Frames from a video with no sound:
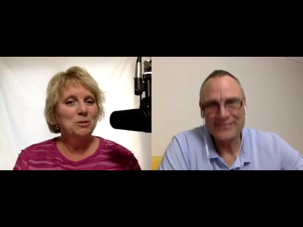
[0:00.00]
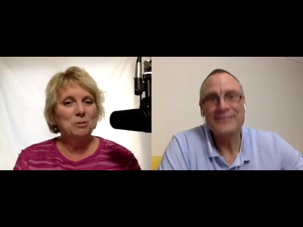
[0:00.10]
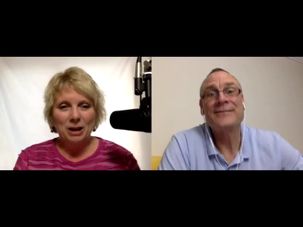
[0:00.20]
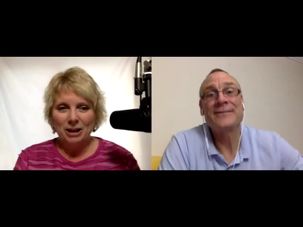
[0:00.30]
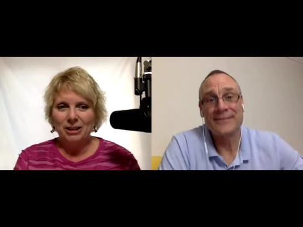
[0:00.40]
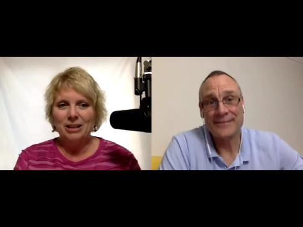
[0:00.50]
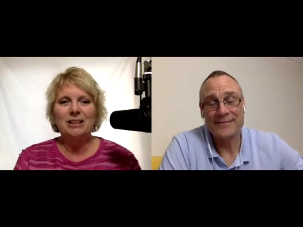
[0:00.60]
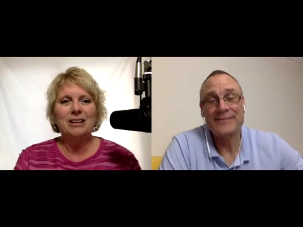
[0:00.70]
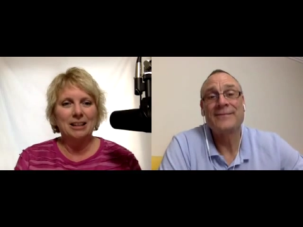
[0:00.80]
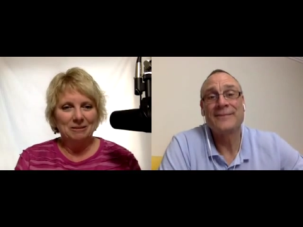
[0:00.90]

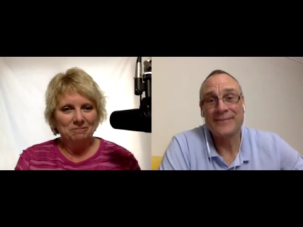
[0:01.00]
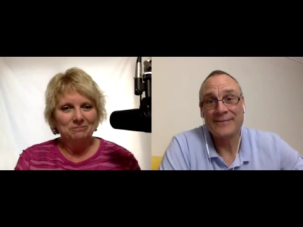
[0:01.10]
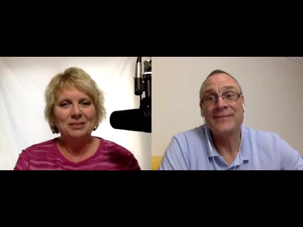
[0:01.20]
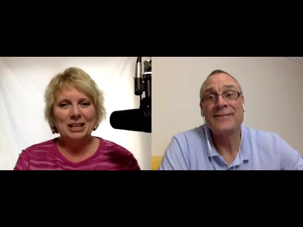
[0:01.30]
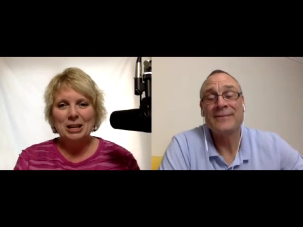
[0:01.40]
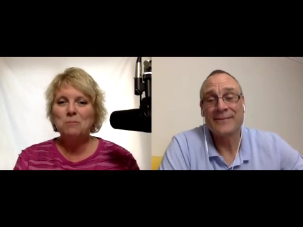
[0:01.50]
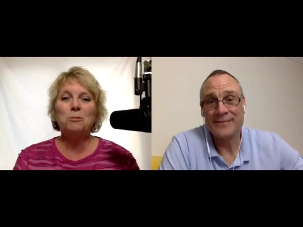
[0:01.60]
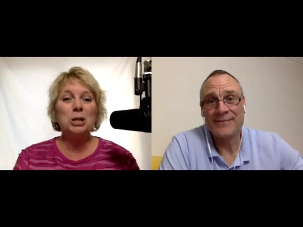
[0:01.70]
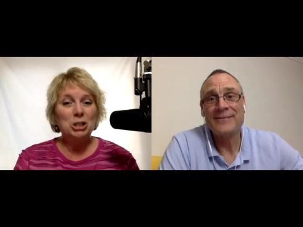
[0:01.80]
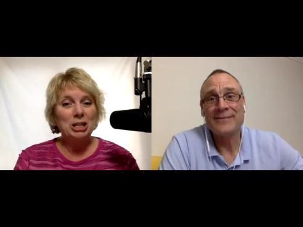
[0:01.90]
Speaker 1: smiling and keep
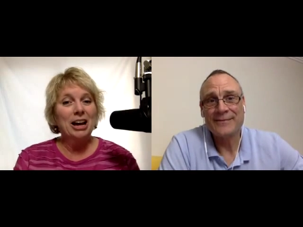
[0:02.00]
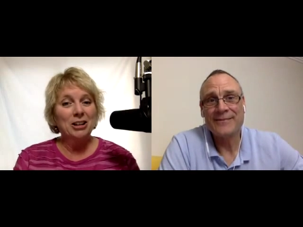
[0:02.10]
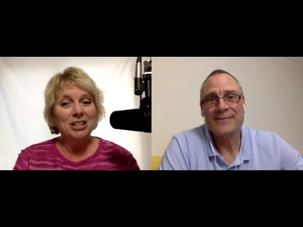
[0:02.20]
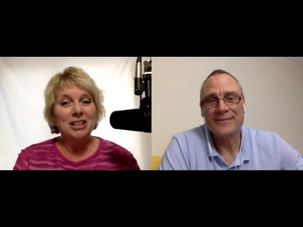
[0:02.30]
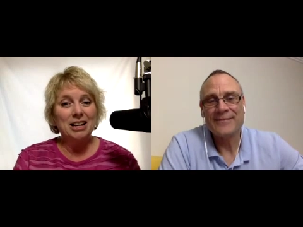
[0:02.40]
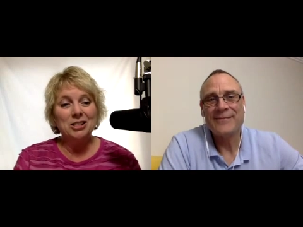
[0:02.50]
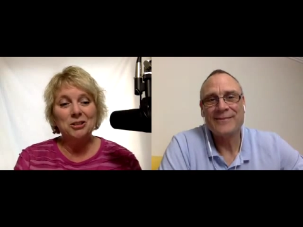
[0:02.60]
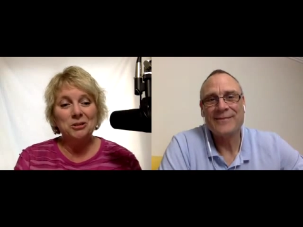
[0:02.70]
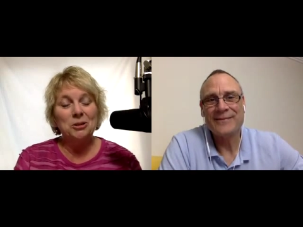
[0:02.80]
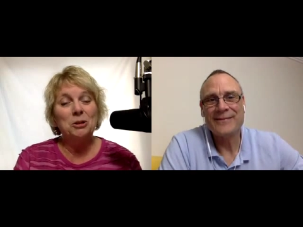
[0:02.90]
reaching out to that
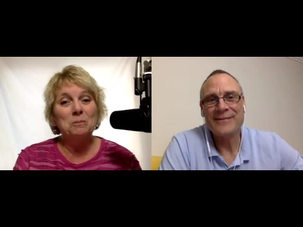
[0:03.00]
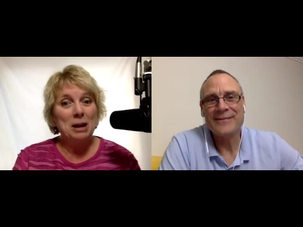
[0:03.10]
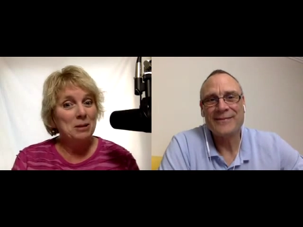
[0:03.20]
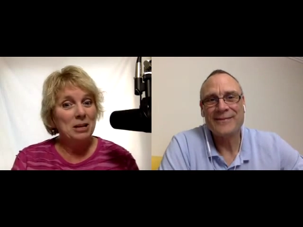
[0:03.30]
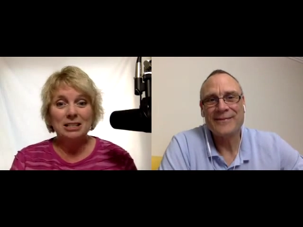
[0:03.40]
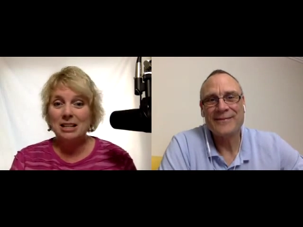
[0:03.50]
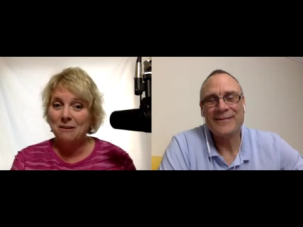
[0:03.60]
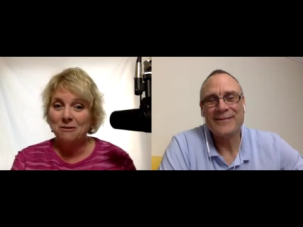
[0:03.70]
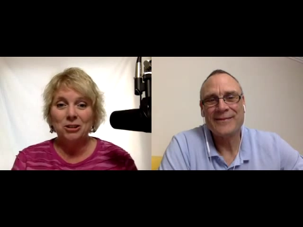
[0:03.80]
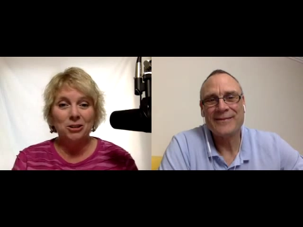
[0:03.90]
student who maybe has
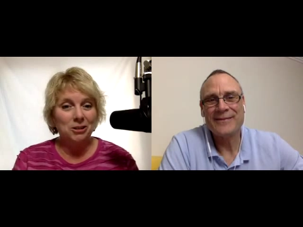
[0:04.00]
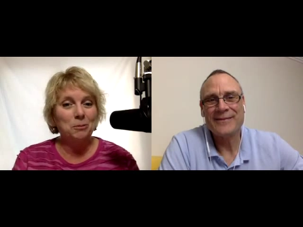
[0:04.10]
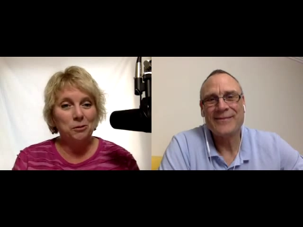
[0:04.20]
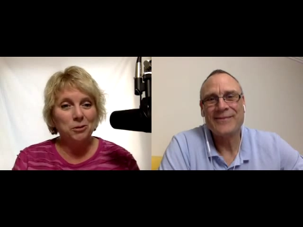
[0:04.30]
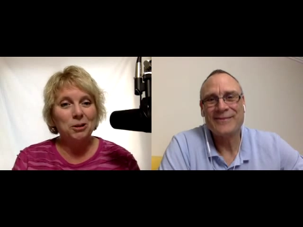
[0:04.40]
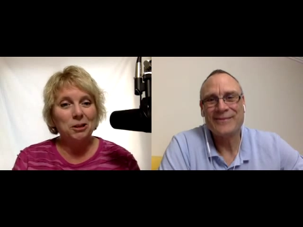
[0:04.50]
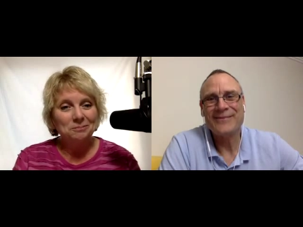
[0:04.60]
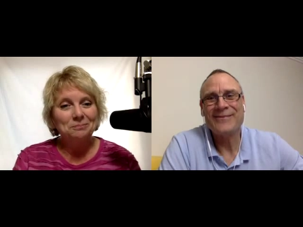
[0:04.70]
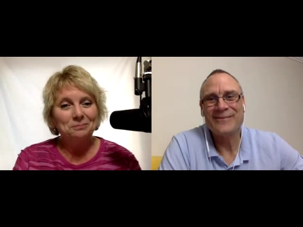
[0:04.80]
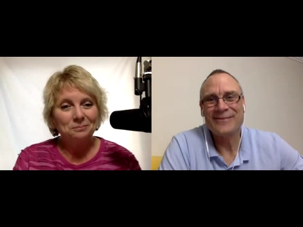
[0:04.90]
never heard it
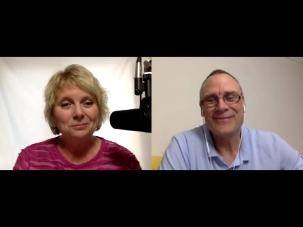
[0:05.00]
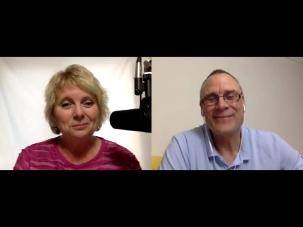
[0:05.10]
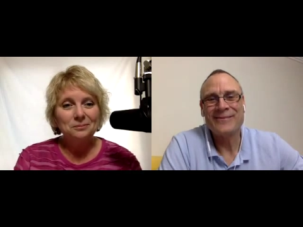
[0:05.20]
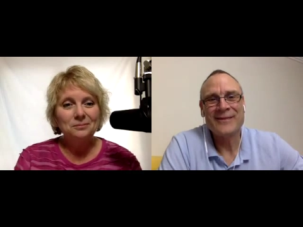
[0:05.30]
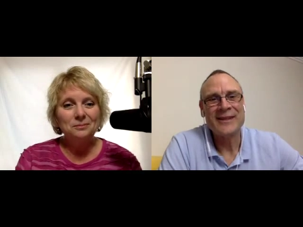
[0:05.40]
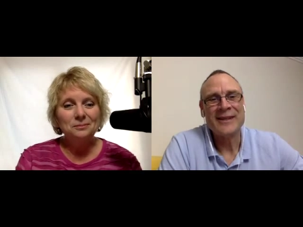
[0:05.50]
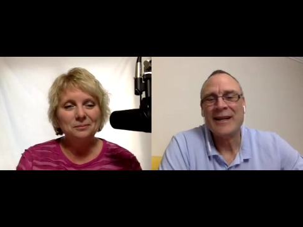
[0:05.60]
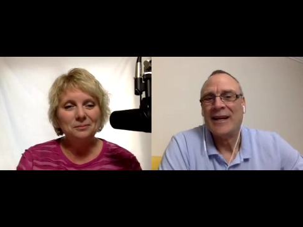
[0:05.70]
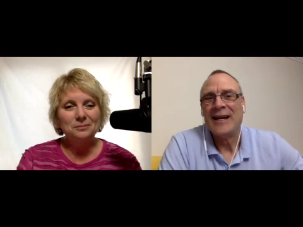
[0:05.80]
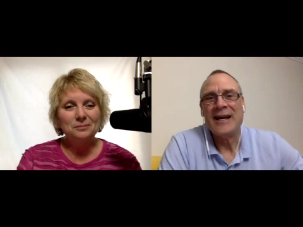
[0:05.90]
before.
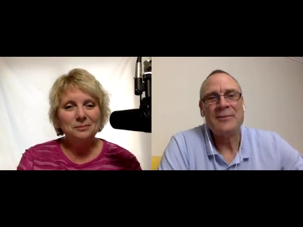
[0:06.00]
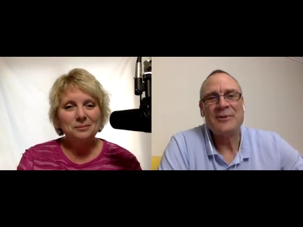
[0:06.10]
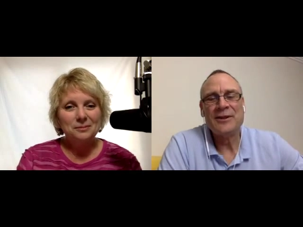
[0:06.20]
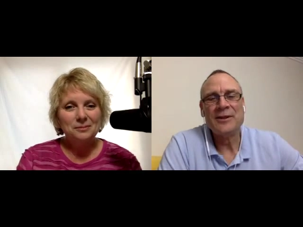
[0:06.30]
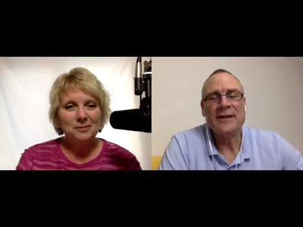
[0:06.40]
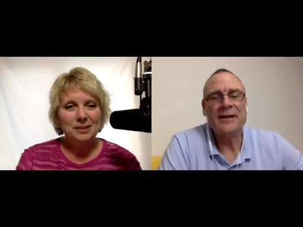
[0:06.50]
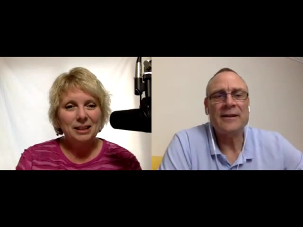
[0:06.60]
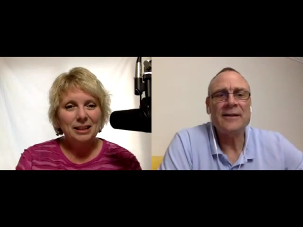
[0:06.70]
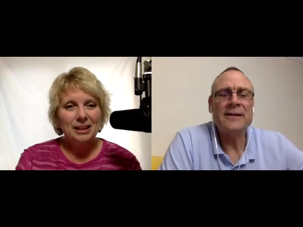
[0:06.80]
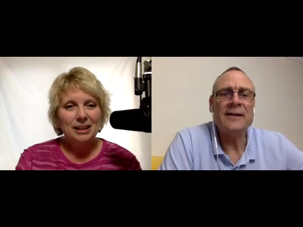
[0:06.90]
Speaker 2: Absolutely.
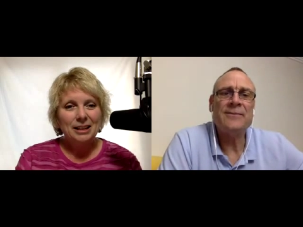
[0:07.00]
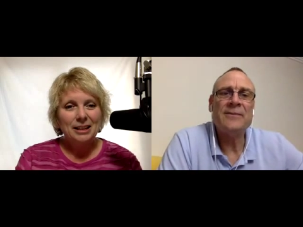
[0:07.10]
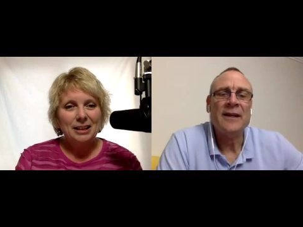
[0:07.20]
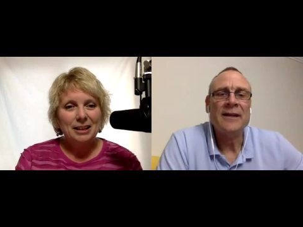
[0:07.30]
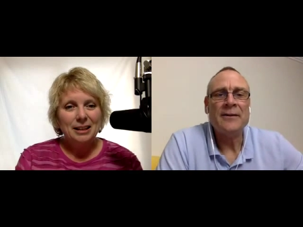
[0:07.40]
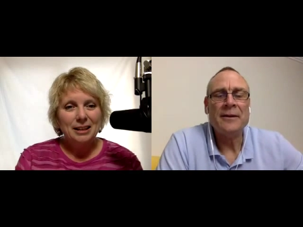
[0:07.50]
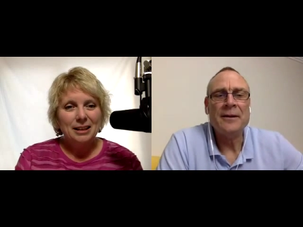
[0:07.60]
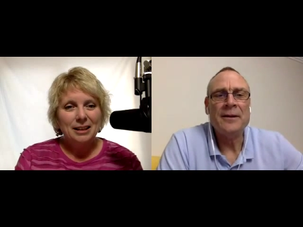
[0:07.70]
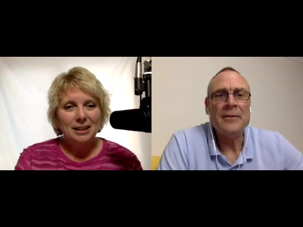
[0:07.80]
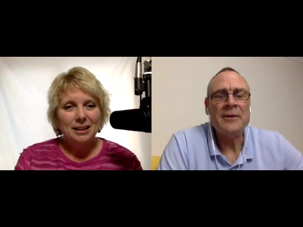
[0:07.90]
I know there,
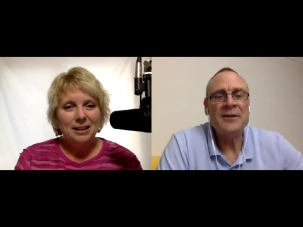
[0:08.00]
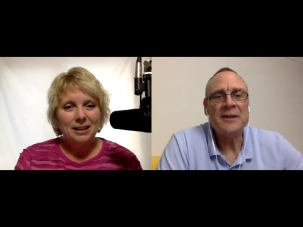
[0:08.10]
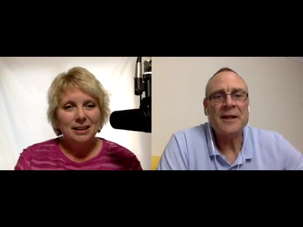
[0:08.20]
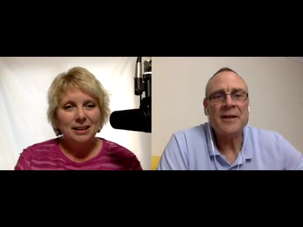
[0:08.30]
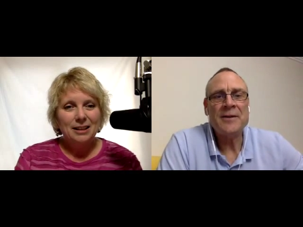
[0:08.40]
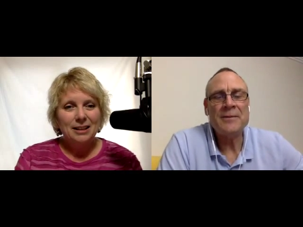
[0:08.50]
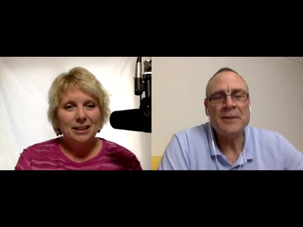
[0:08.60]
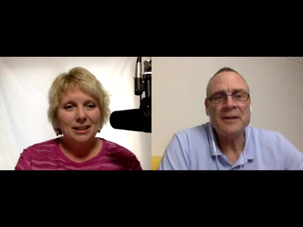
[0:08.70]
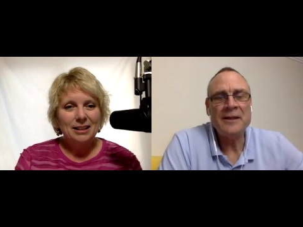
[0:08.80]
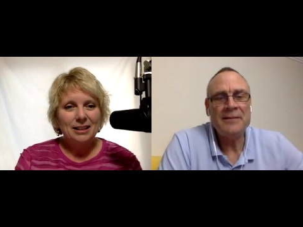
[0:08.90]
there were so
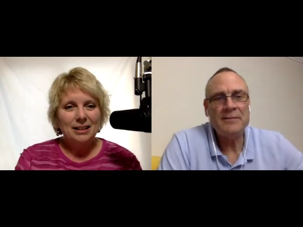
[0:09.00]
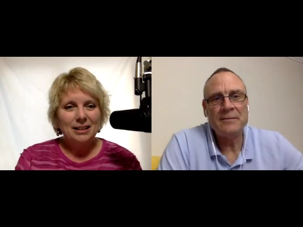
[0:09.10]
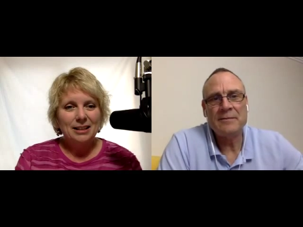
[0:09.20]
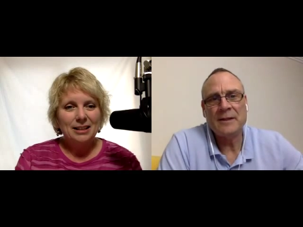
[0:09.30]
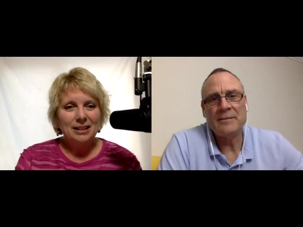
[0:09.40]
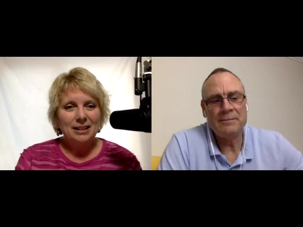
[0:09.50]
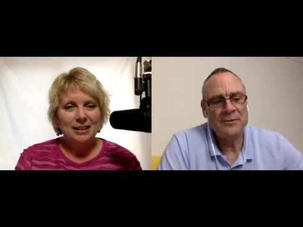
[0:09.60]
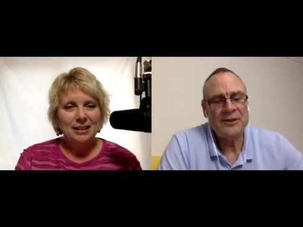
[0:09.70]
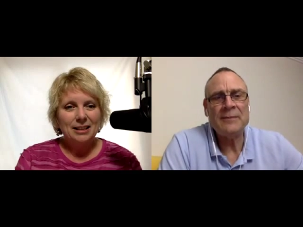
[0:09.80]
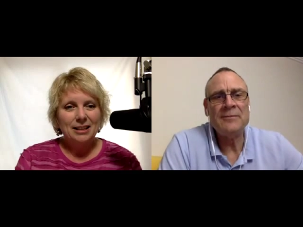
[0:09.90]
many Uh,
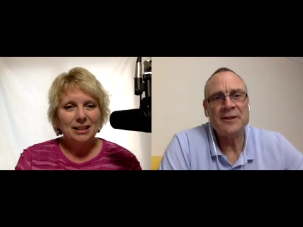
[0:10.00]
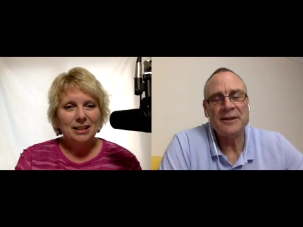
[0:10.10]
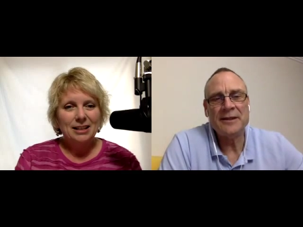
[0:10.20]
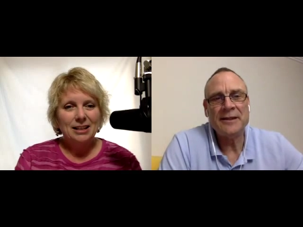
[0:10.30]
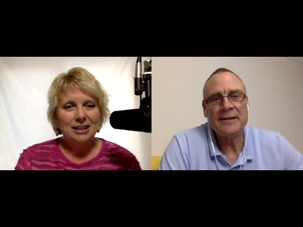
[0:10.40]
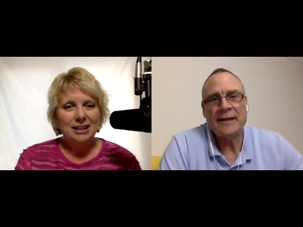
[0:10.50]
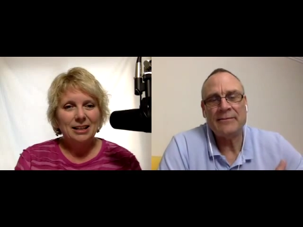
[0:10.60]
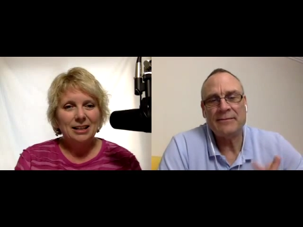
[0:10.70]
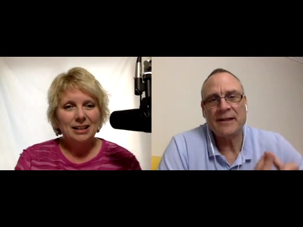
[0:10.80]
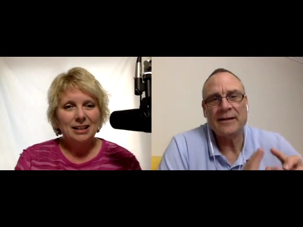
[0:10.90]
gems in
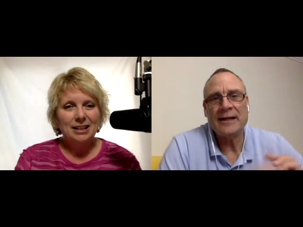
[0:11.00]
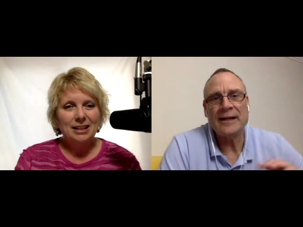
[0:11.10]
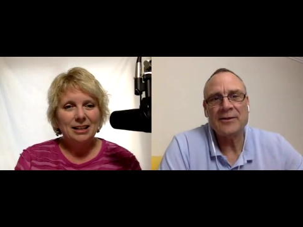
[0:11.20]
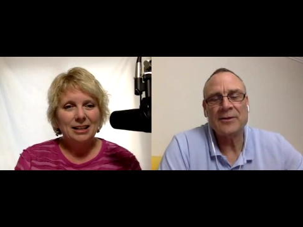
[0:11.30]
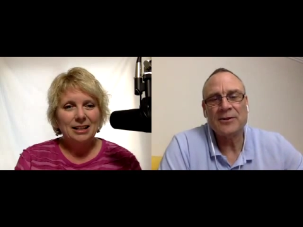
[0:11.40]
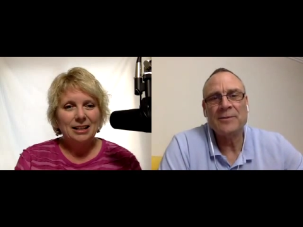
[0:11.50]
that that last little two